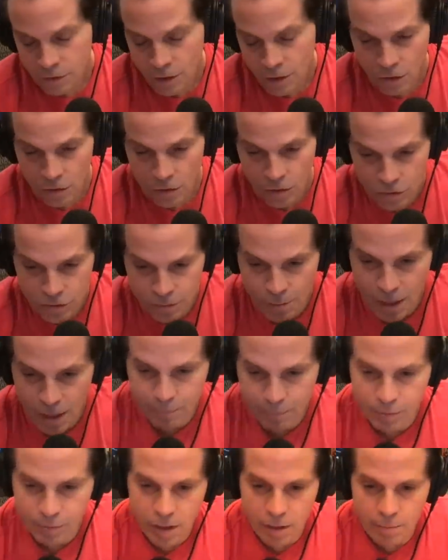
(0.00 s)
Oh no, it's my
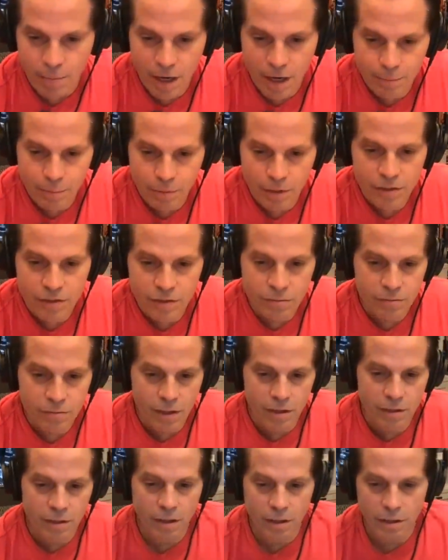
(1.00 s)
pl- my pleasure,
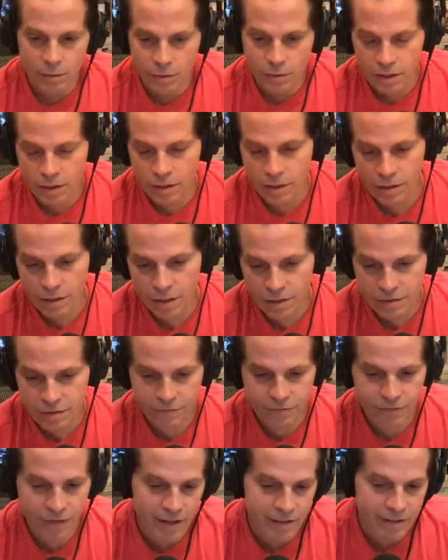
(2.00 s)
and uh, it, it, it's a
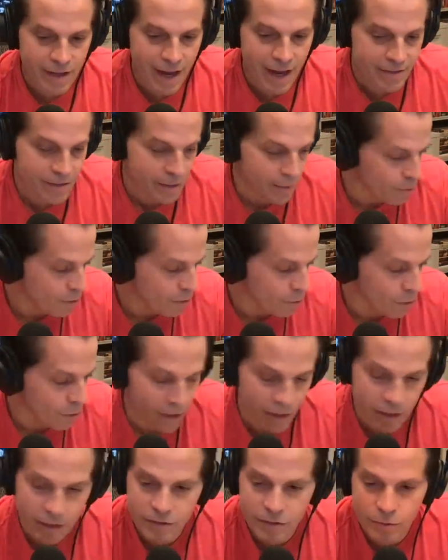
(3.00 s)
fantastic book. We'll
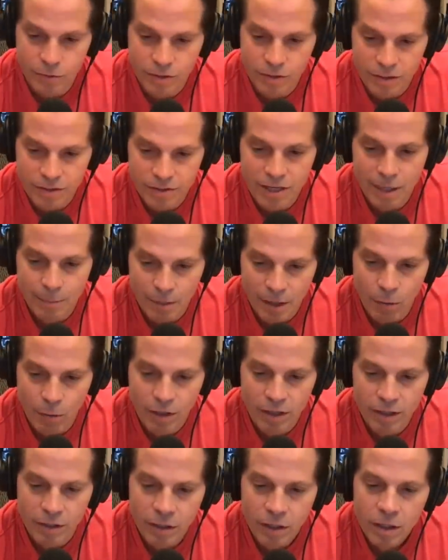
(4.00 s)
get into it in a sec, but I
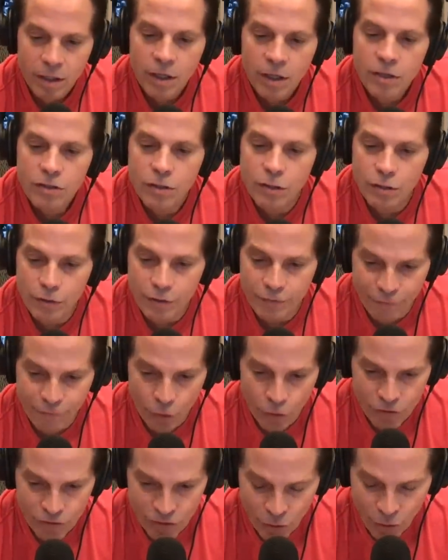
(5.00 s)
want to. So you're the
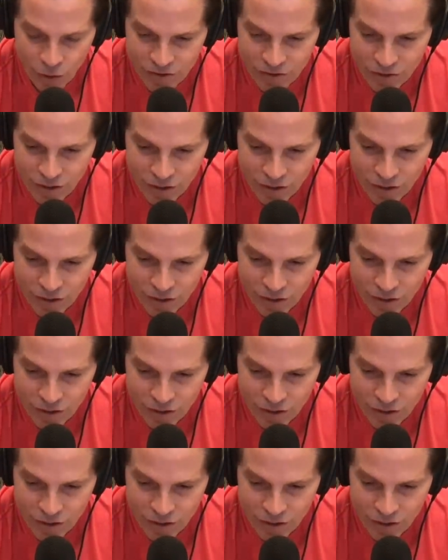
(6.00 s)
first my U.S.